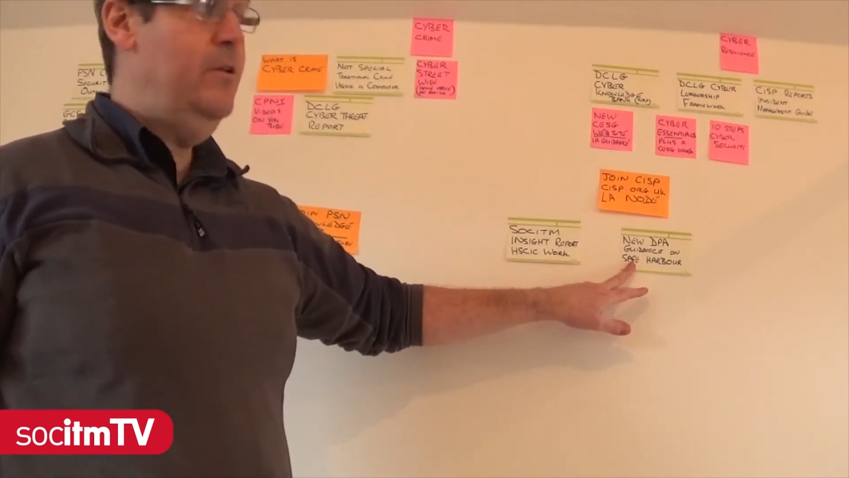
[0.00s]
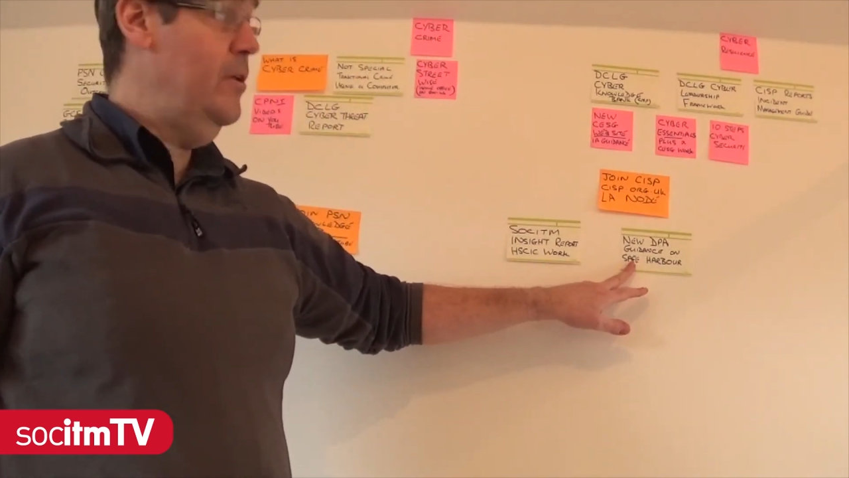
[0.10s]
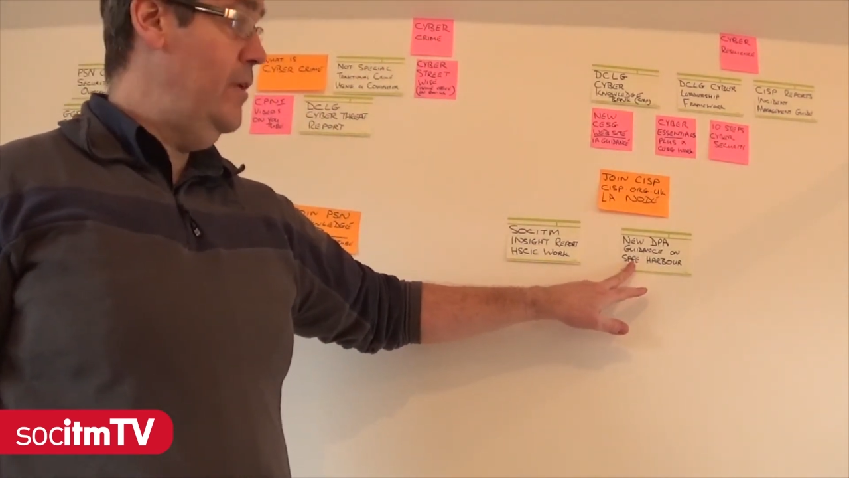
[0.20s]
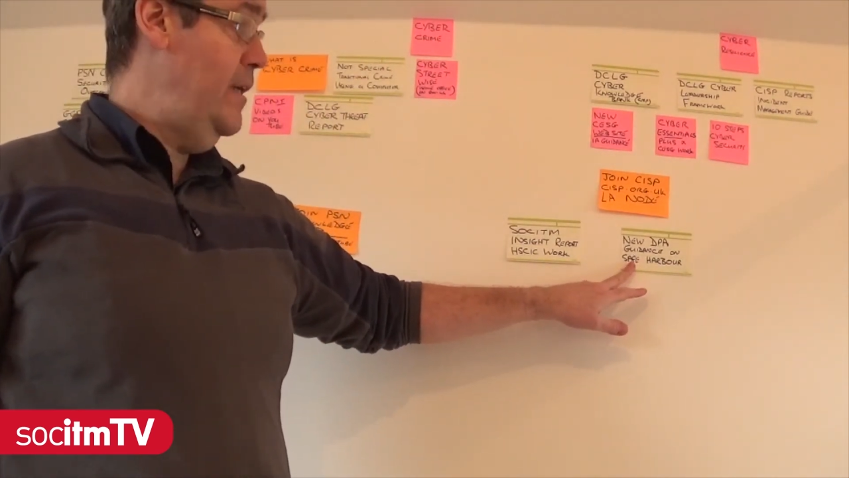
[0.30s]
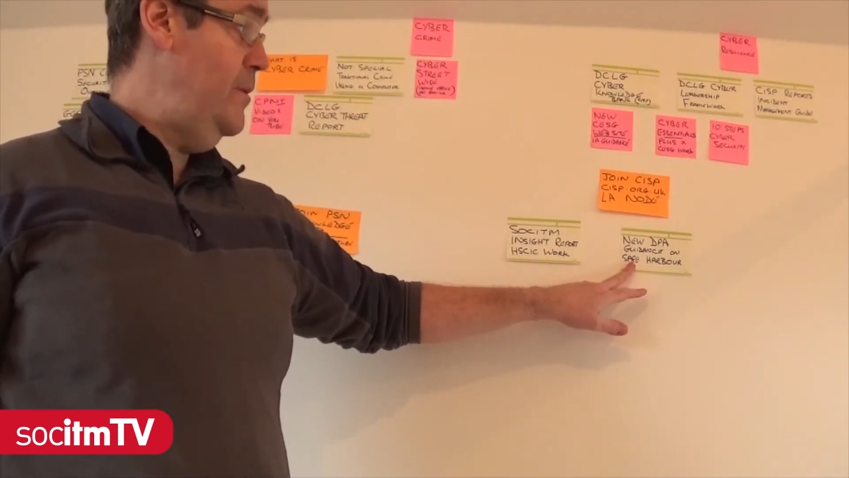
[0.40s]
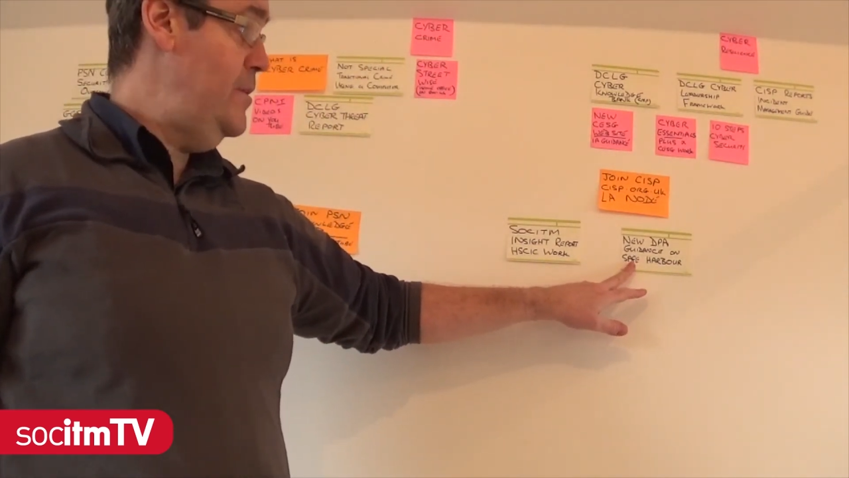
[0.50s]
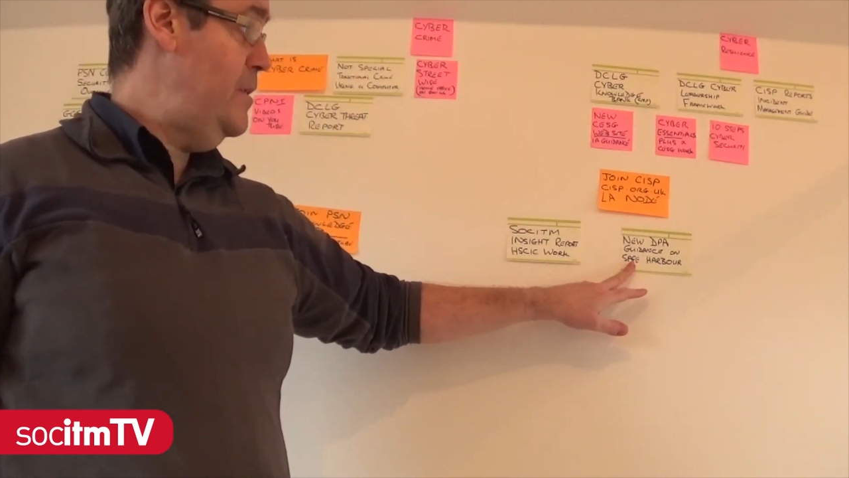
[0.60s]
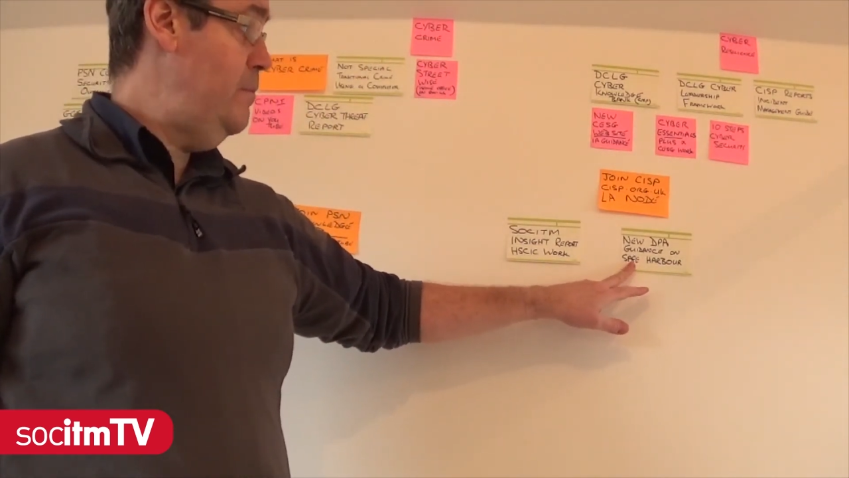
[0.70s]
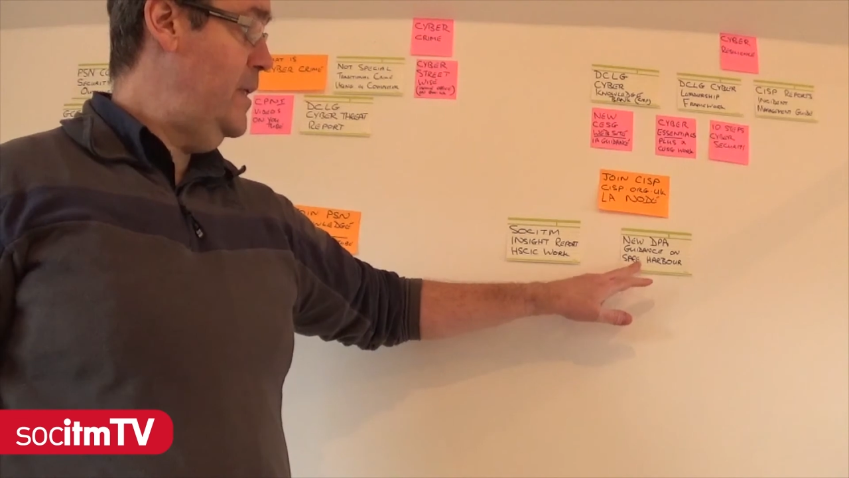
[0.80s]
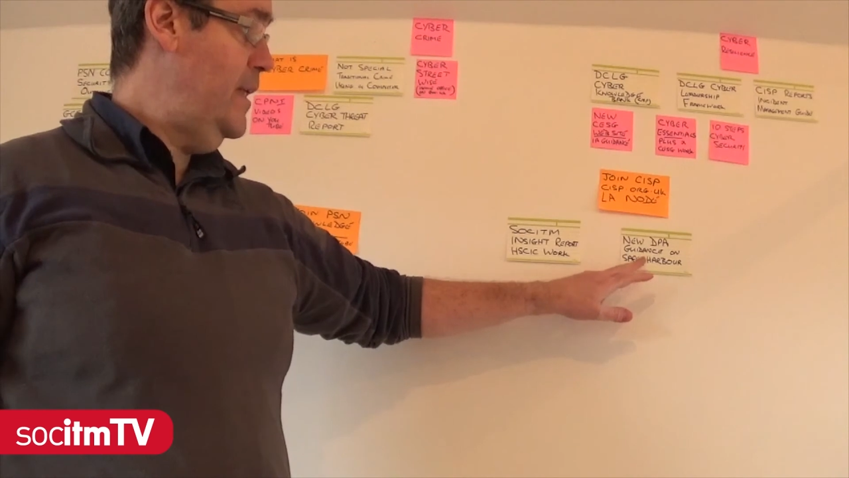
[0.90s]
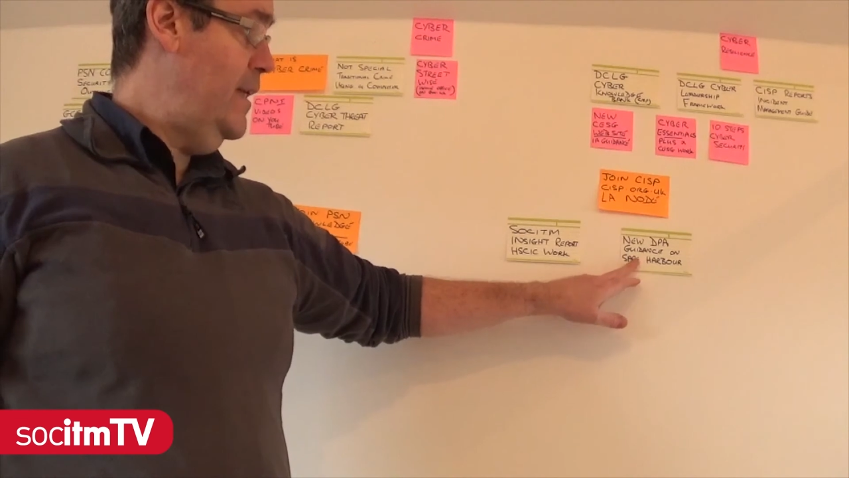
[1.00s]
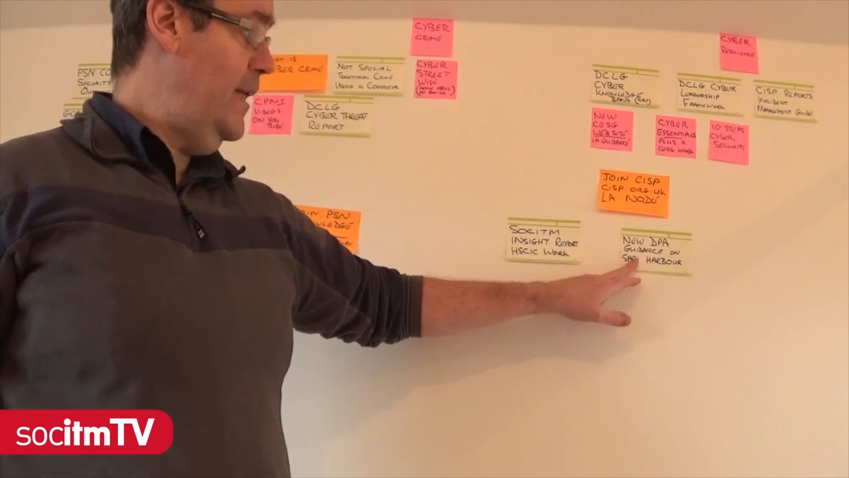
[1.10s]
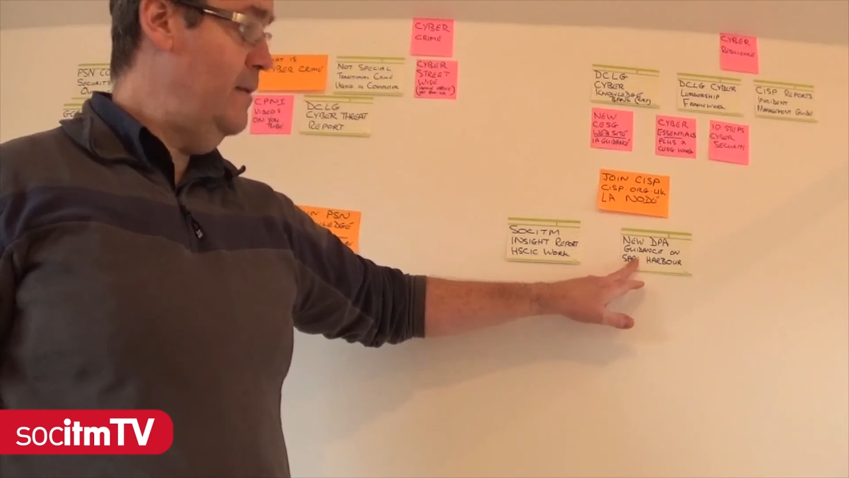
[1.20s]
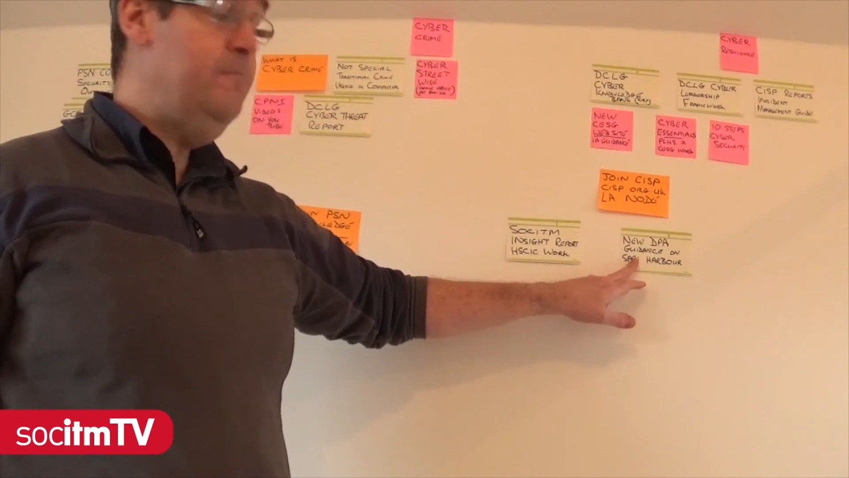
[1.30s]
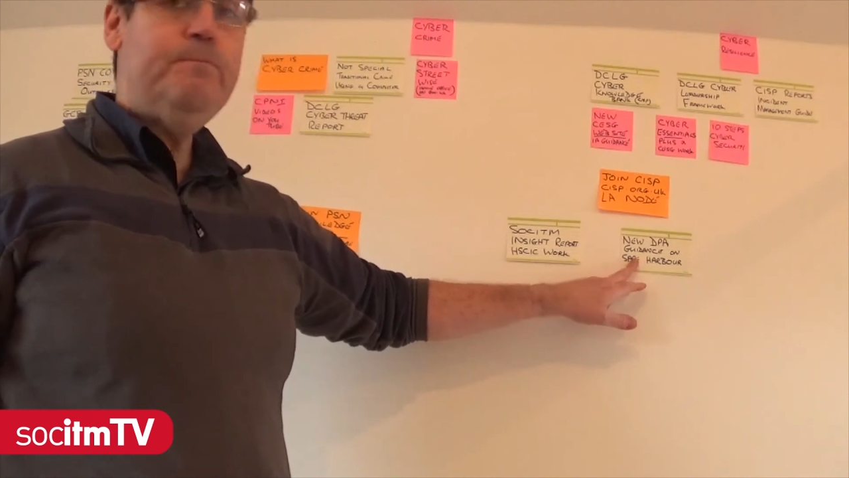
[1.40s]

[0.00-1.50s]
agreement. But again,